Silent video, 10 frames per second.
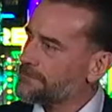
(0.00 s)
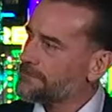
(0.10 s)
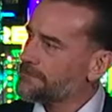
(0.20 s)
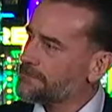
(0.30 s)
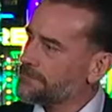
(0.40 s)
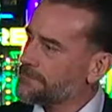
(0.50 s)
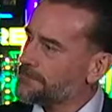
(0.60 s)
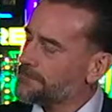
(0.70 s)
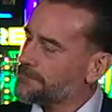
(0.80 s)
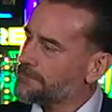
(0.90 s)

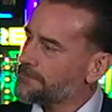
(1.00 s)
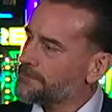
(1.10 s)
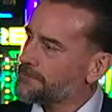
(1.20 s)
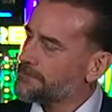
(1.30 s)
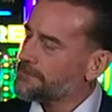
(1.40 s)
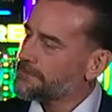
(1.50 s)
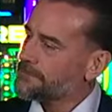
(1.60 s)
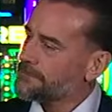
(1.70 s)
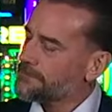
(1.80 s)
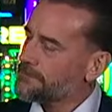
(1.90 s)

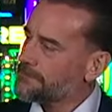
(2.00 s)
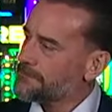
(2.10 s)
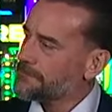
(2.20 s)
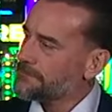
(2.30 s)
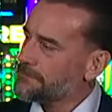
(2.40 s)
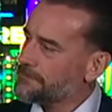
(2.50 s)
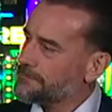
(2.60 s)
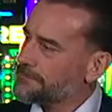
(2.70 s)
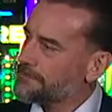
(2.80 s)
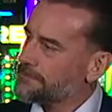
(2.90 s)

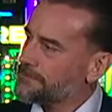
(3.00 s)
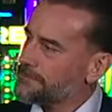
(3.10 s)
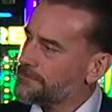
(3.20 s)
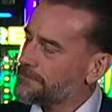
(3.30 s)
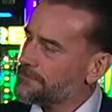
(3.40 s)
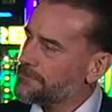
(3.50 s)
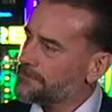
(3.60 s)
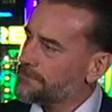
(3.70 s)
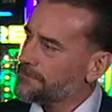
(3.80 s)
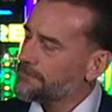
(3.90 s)

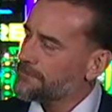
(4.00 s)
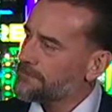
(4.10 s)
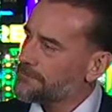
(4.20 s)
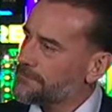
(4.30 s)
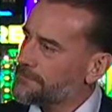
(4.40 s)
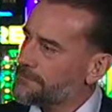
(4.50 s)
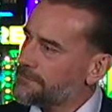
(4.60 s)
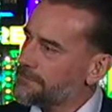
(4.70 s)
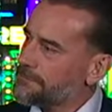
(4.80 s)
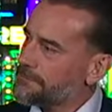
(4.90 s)

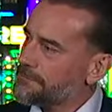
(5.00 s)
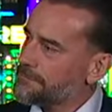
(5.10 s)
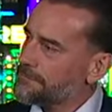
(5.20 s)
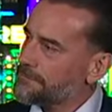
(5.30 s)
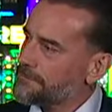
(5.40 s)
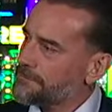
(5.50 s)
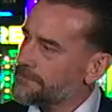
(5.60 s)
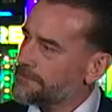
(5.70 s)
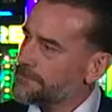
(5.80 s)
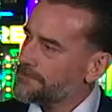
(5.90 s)

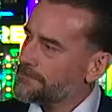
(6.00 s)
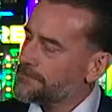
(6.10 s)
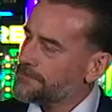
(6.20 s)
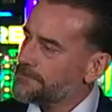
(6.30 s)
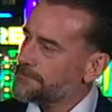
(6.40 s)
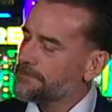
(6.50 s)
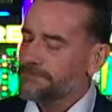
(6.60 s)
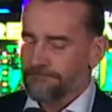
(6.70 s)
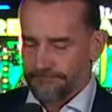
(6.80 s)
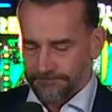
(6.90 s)

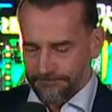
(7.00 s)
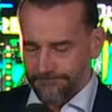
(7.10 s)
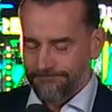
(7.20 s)
This person isn't speaking.